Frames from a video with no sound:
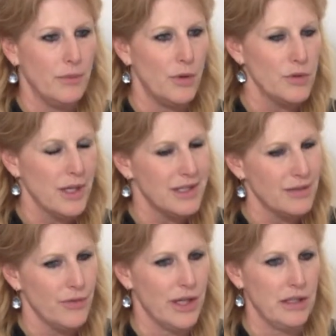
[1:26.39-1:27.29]
Those kinds
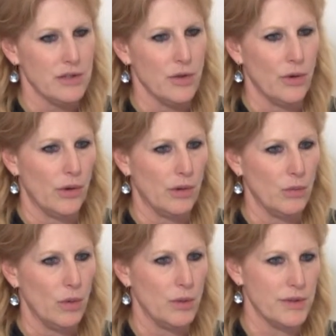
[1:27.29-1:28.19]
of things are
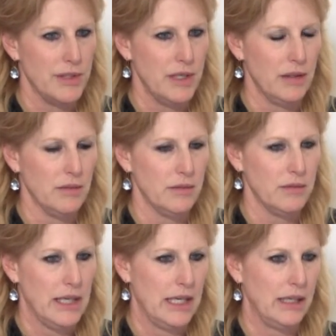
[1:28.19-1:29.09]
what we're seeing
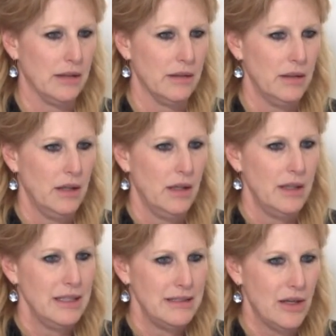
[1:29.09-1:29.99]
getting
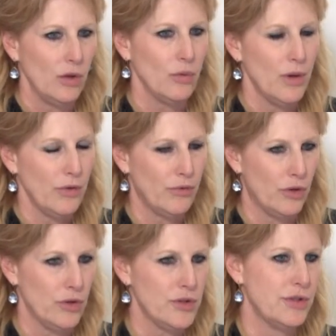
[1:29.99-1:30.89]
dealt with
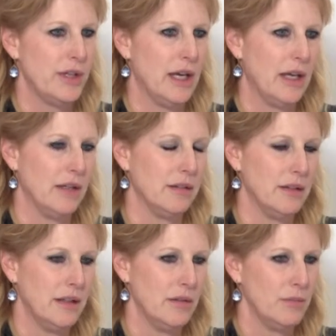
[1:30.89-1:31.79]
first and
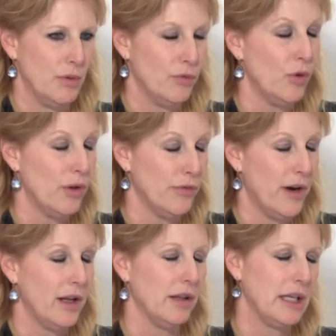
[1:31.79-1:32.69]
before the
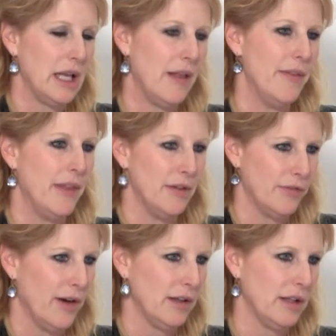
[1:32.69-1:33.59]
filing, and then the
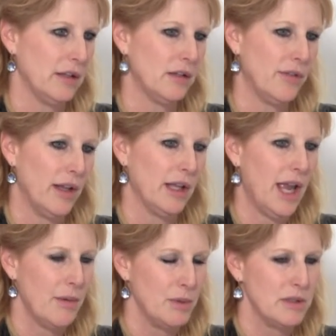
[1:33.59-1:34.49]
filing
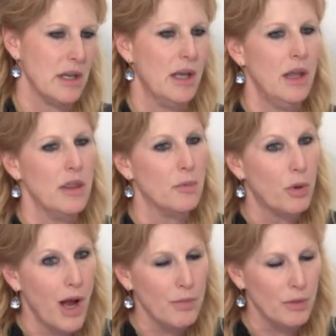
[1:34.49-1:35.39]
happens. The
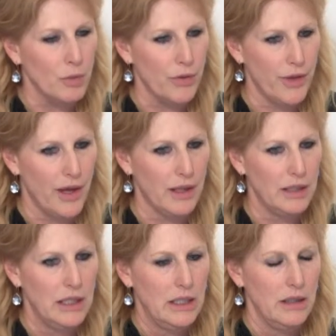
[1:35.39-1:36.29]
problem with that,
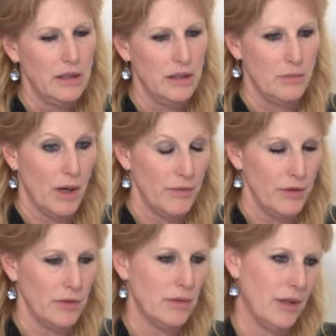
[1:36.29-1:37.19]
in my
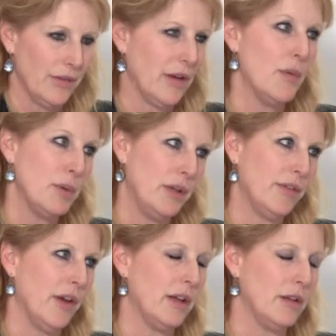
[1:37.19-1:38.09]
view, as a company
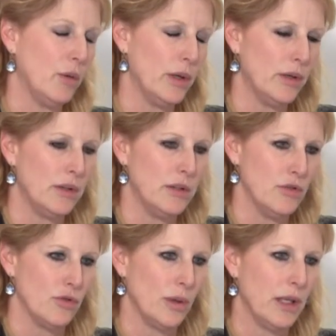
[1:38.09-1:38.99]
side lawyer
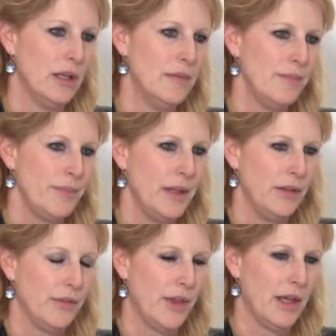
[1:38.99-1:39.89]
usually,
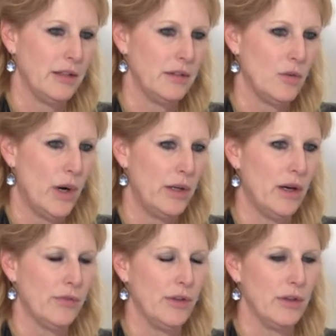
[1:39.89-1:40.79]
is that quite
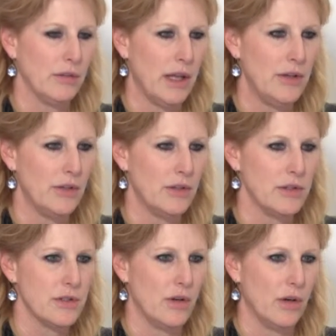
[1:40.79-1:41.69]
often the
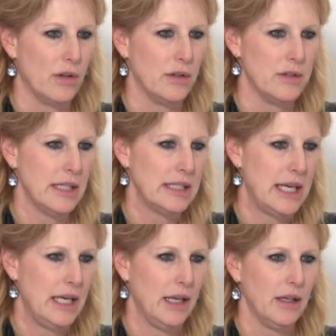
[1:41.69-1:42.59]
lenders are
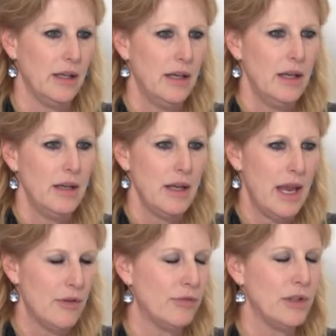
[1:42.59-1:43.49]
dictating
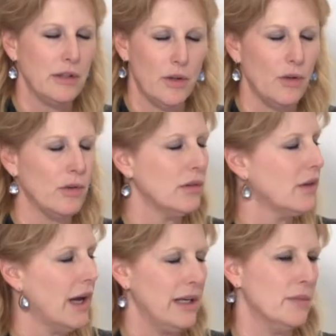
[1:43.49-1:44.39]
every
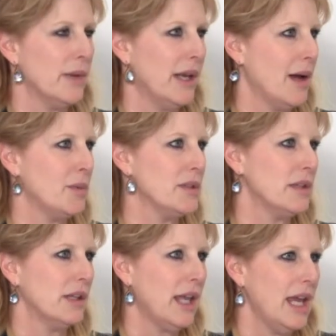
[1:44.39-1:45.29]
little item that happens
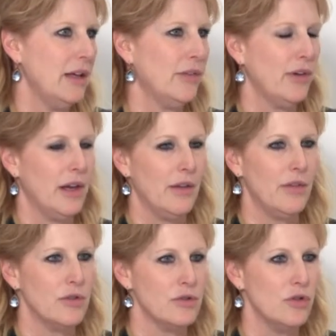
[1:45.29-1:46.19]
in the case, and
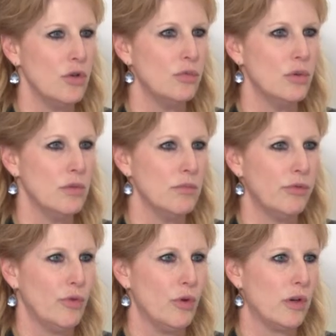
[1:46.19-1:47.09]
there's no room
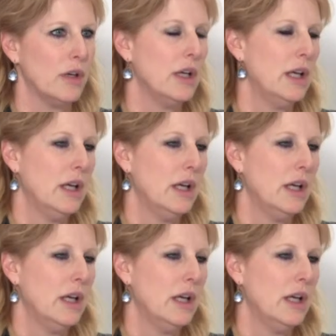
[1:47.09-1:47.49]
for